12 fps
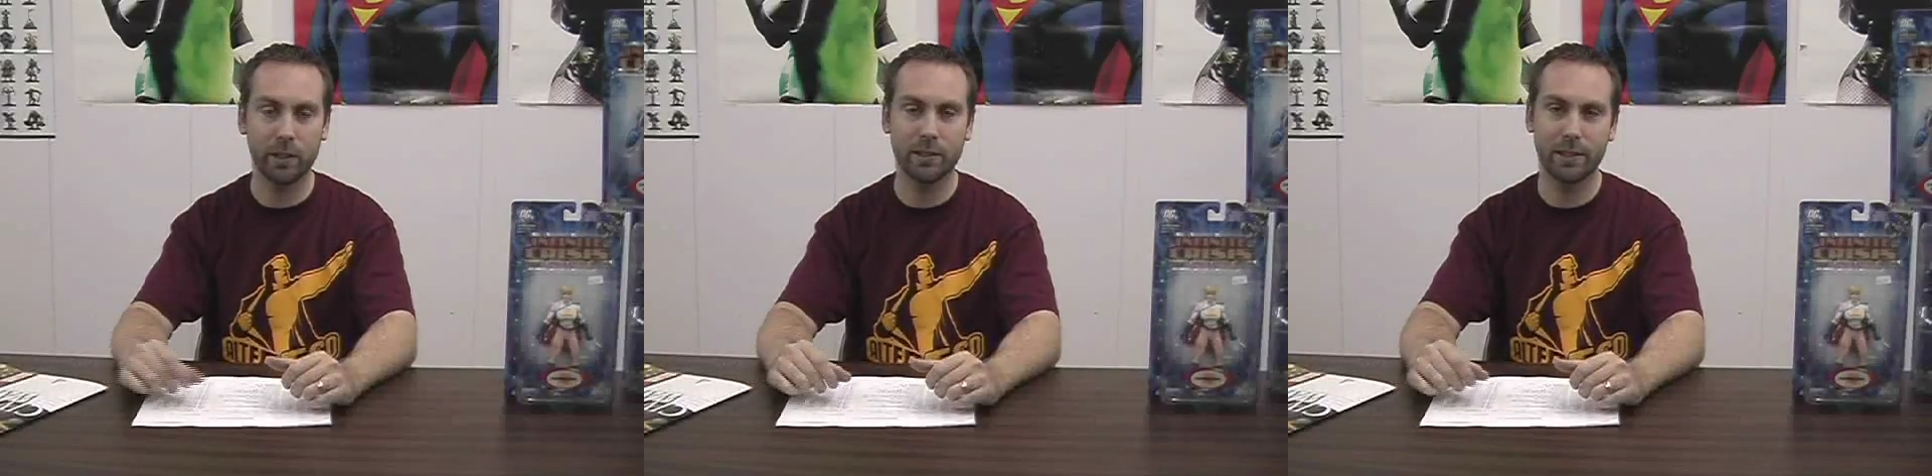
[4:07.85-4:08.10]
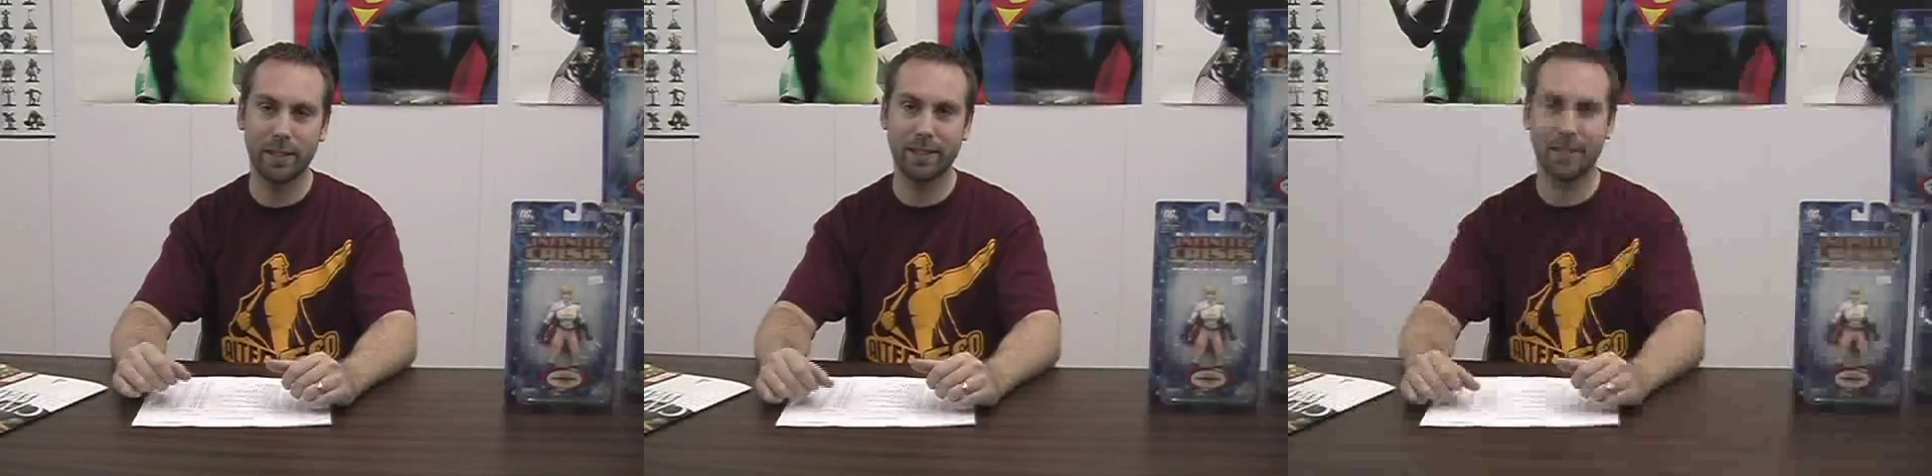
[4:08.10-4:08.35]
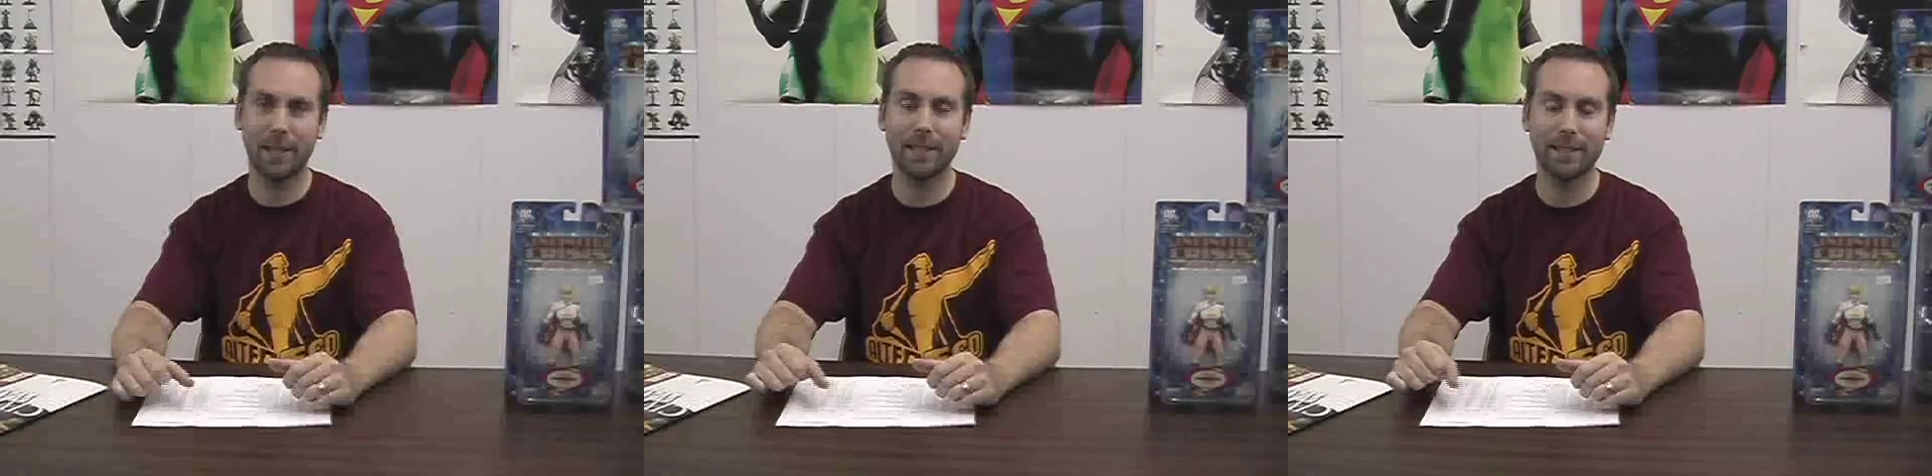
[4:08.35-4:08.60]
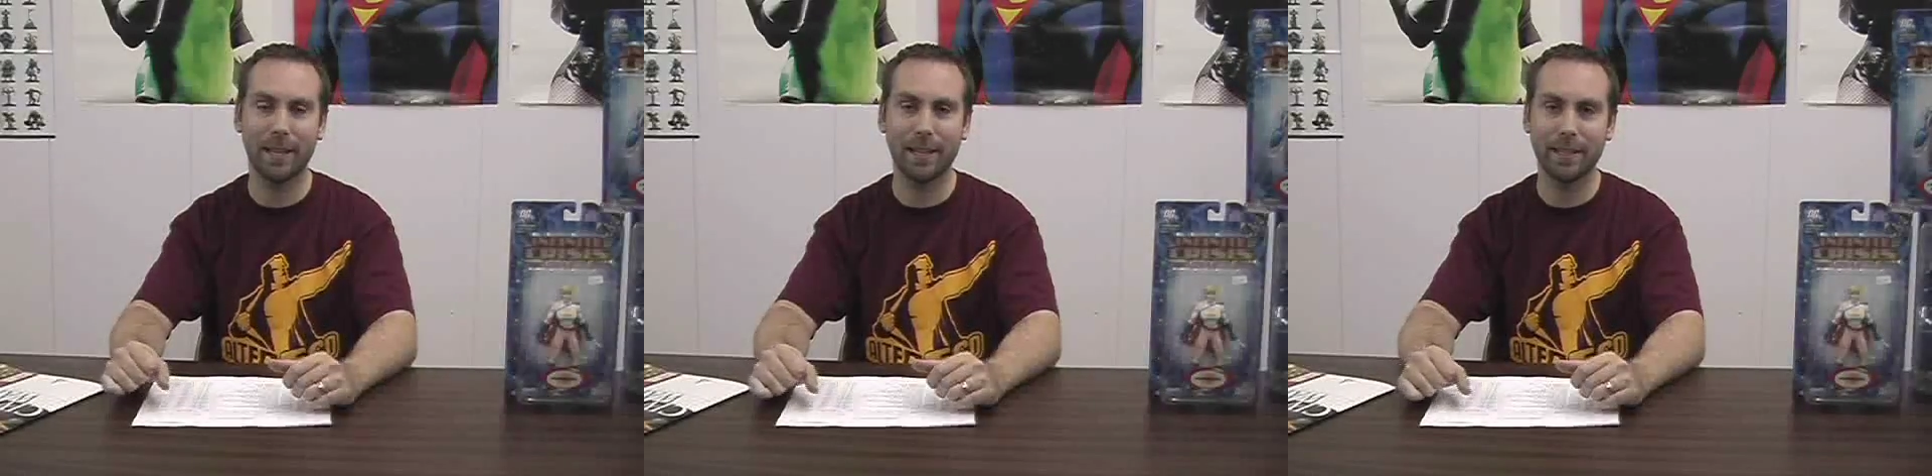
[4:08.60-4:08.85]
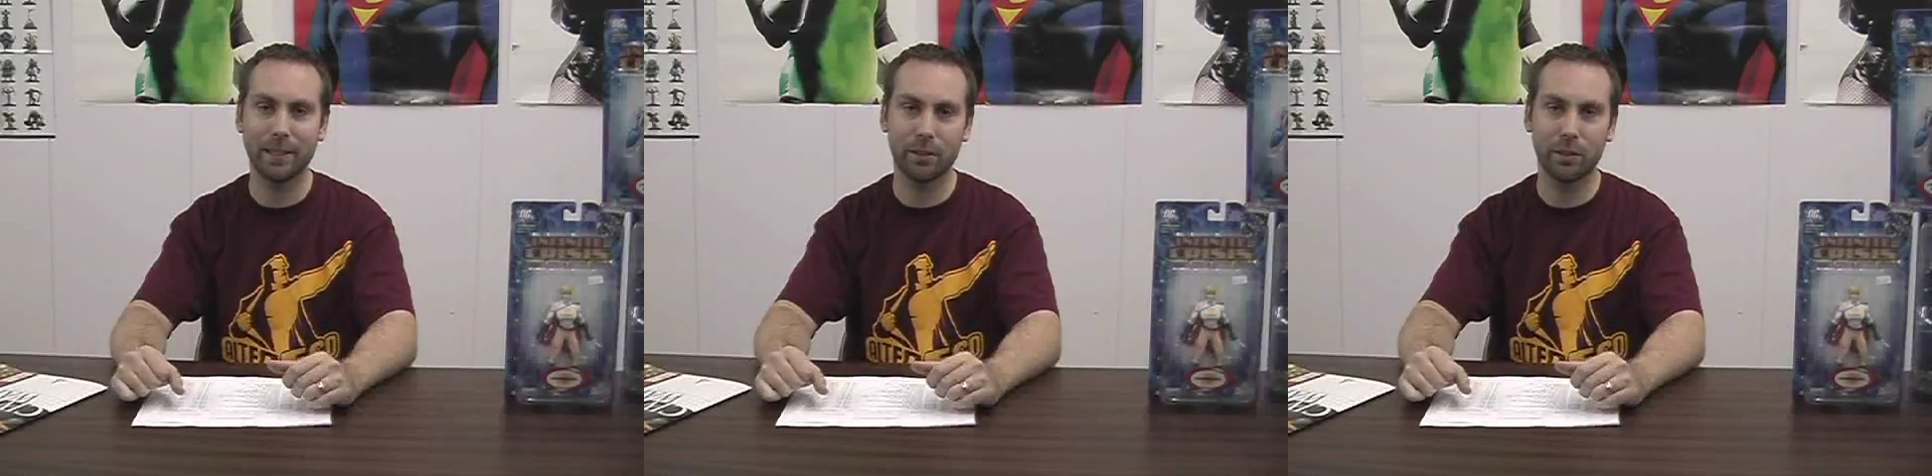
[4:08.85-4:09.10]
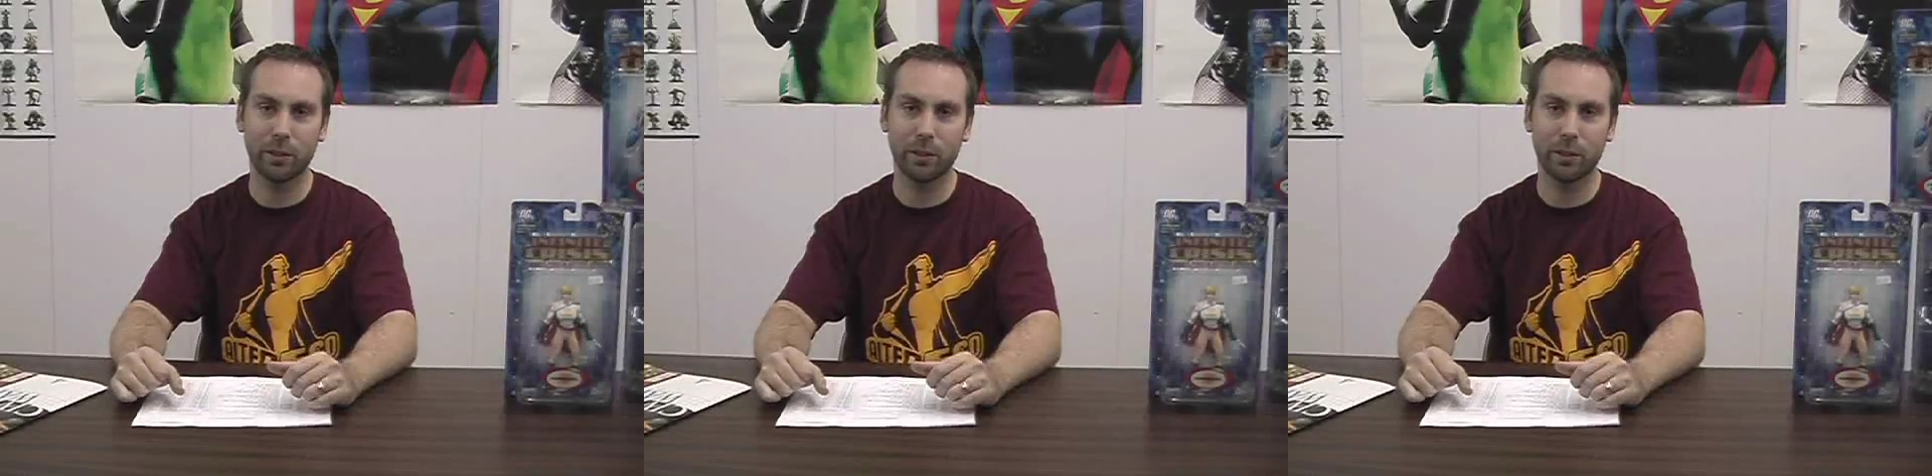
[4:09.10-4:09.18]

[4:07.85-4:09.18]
CSI Dying in the